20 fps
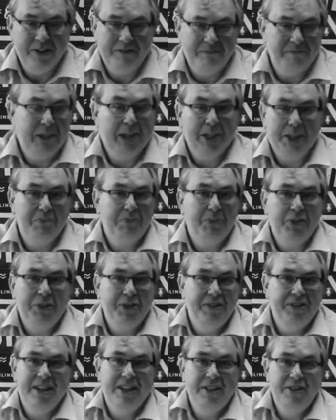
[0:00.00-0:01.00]
of
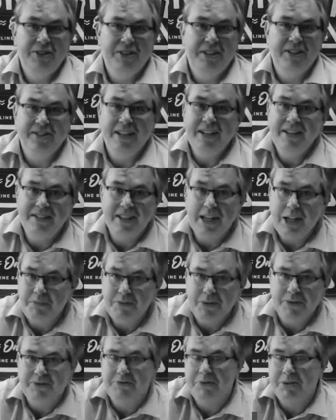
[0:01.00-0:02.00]
Blaxploitation. It takes
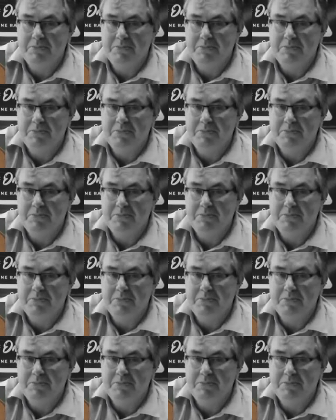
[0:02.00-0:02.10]
elements from